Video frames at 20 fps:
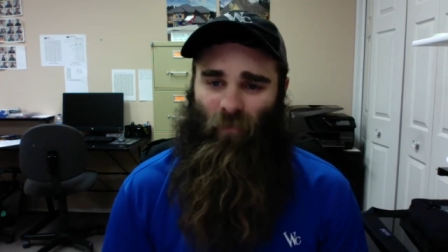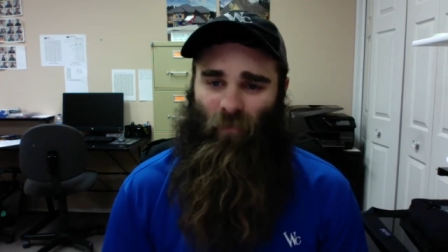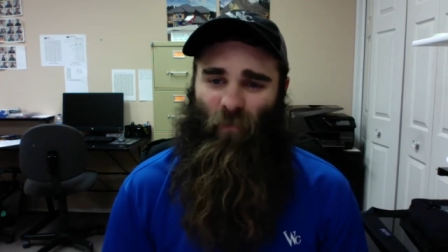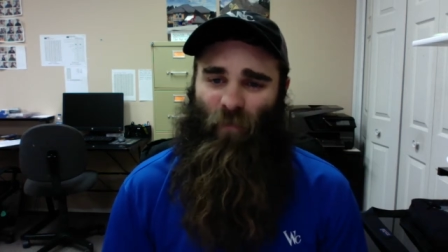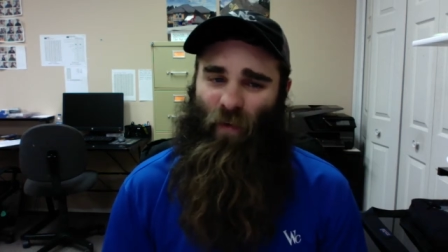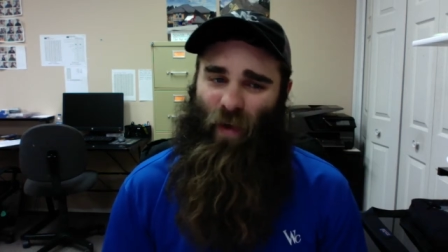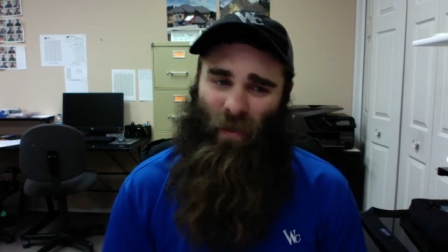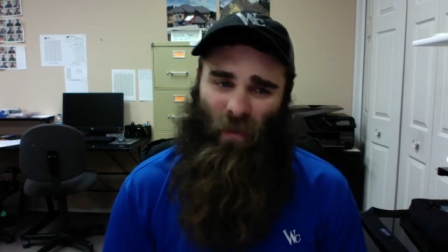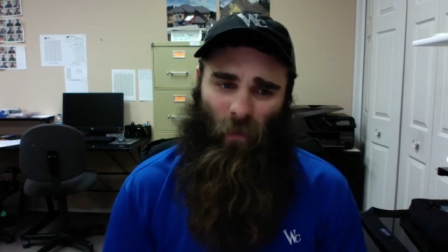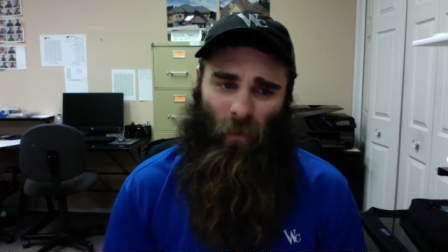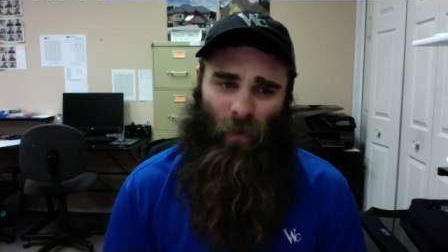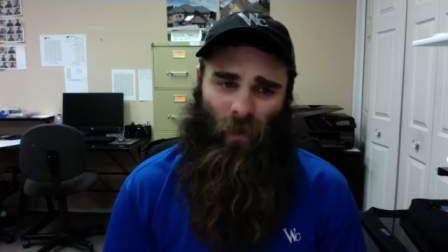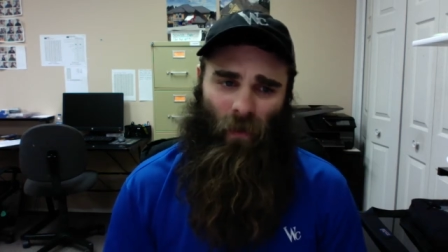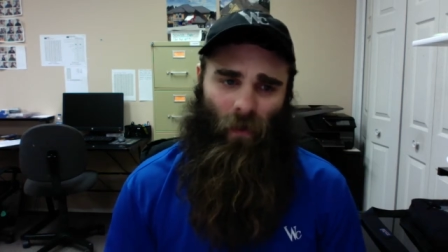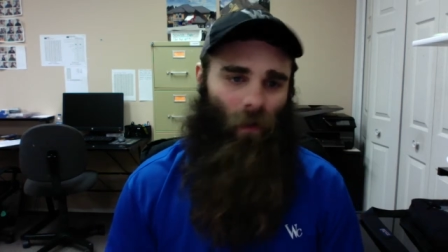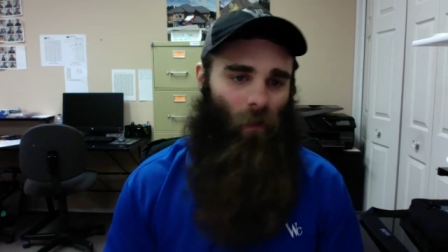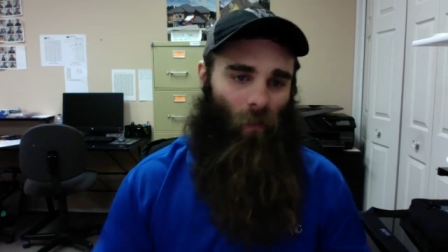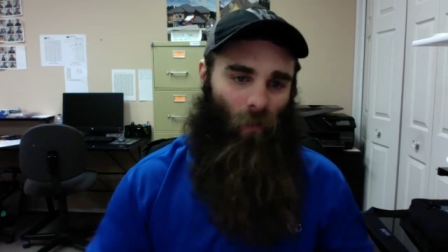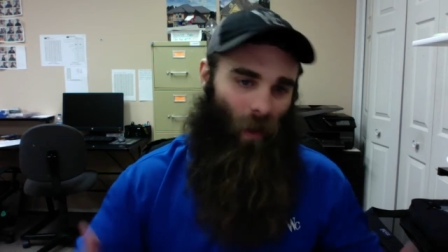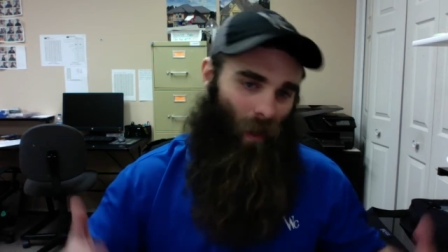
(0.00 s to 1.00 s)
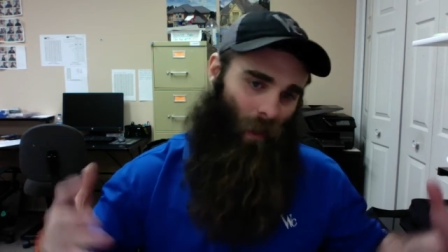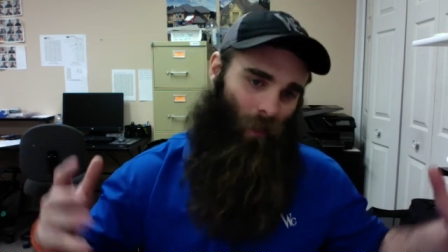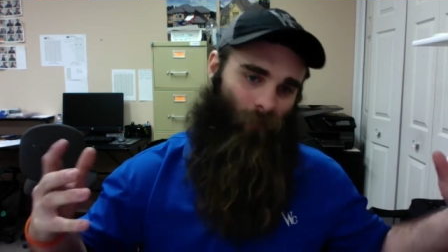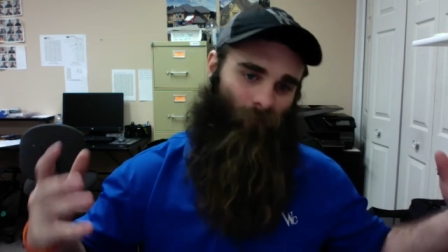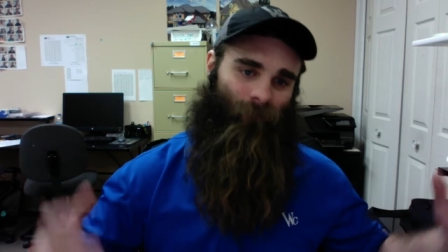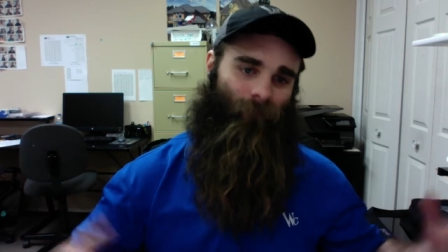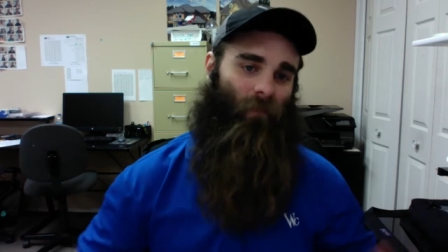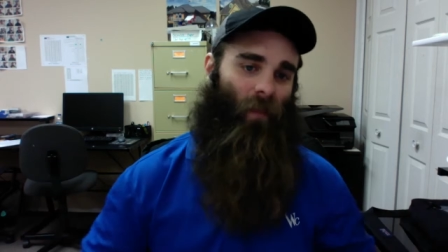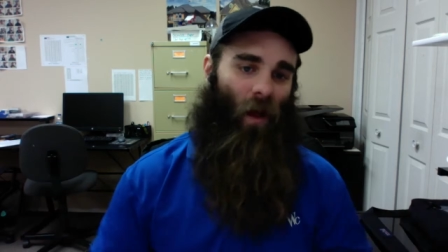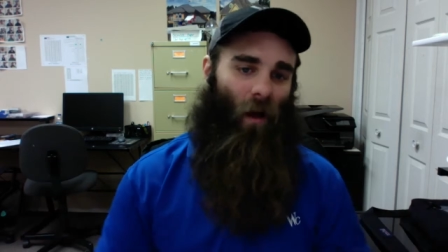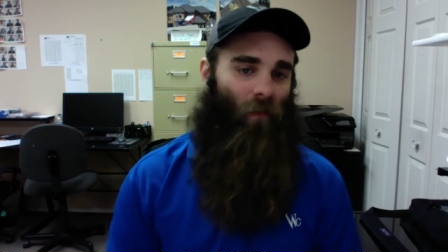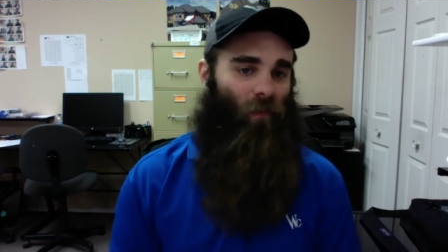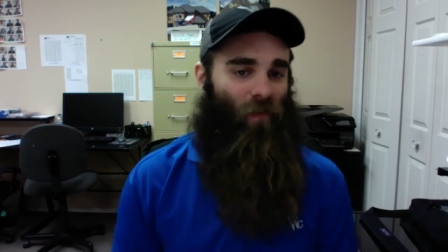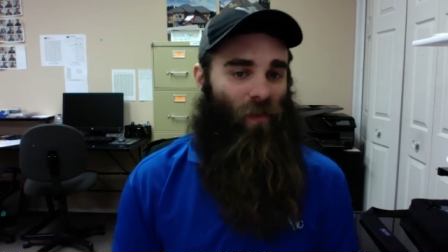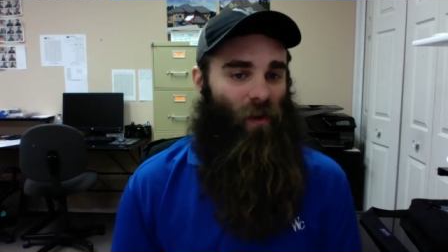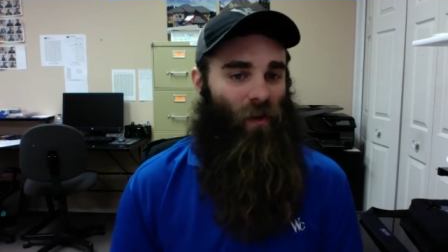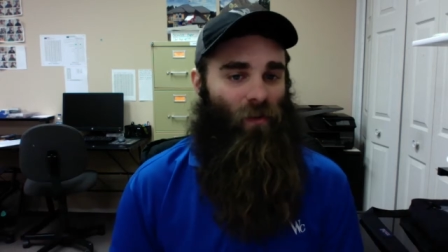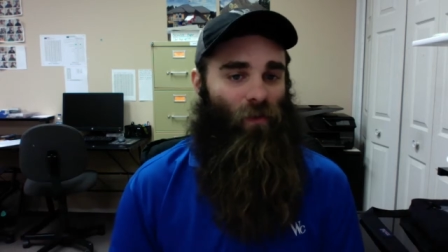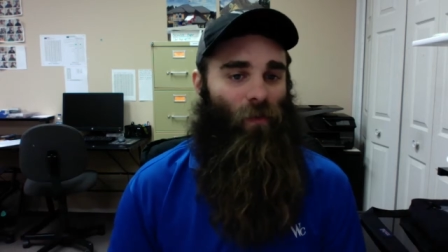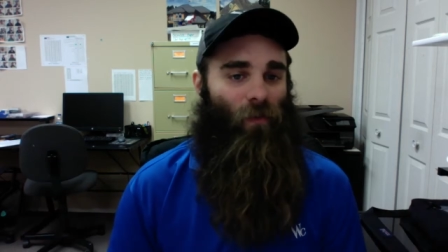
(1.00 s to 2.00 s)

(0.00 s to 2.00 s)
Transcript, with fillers: Facebook, well, all the videos